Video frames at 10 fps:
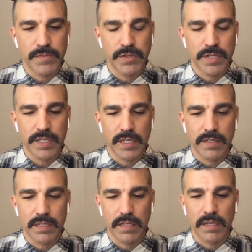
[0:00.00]
Tracy
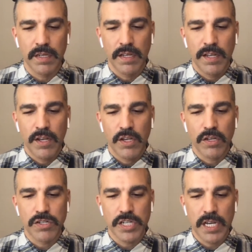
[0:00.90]
Nielsen,
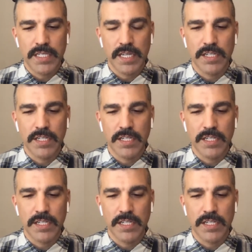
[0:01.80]
she has